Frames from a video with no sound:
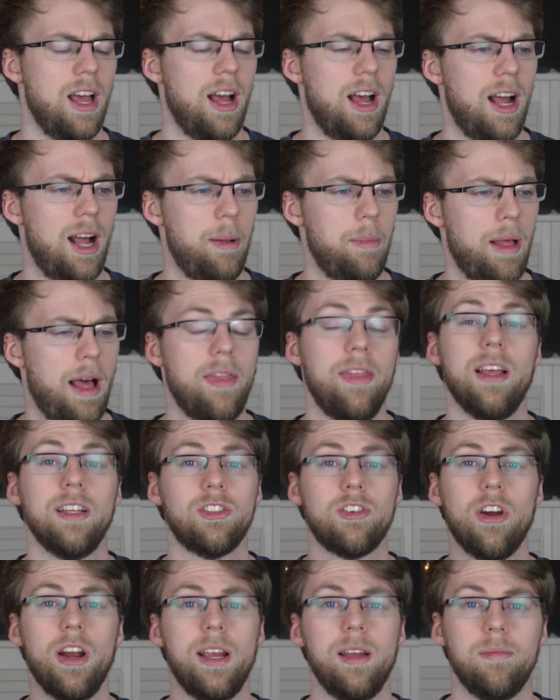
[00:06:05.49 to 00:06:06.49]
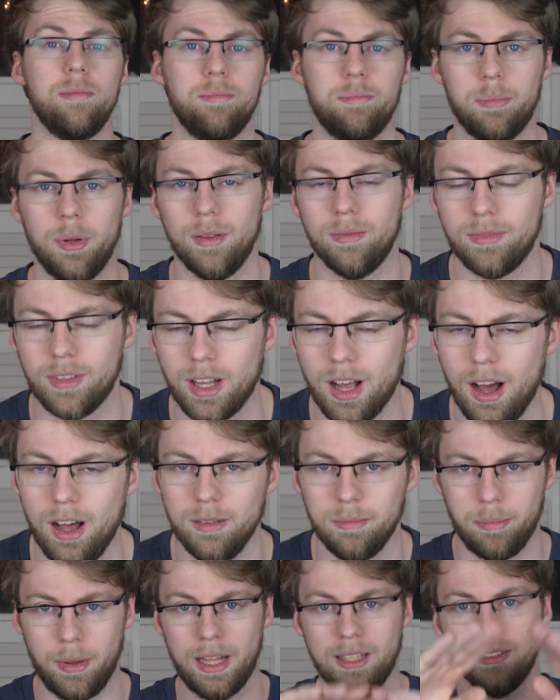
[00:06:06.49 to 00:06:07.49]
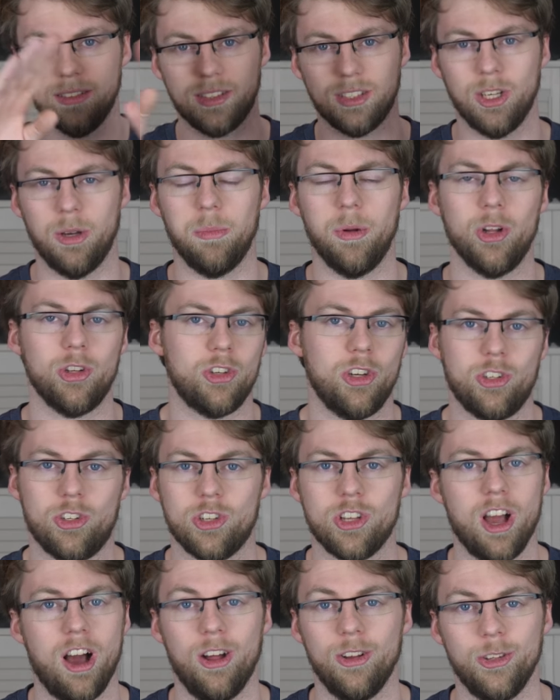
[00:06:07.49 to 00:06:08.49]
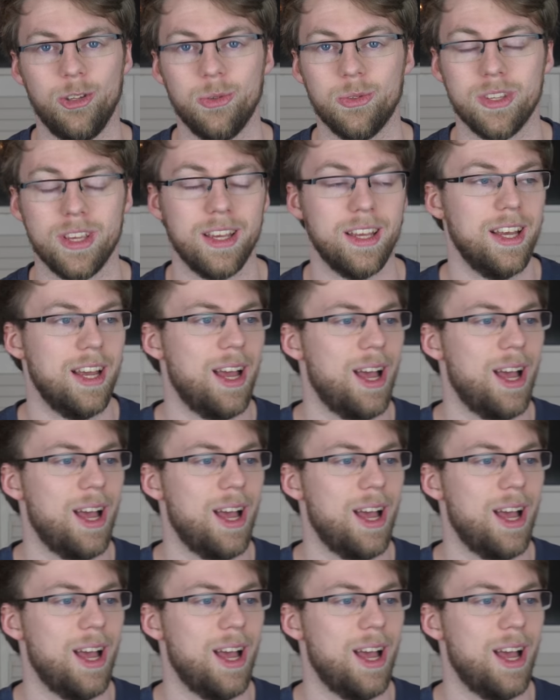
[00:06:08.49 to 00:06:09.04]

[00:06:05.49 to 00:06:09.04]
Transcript: Um, and that's great, but the card bends so much I just can't use it.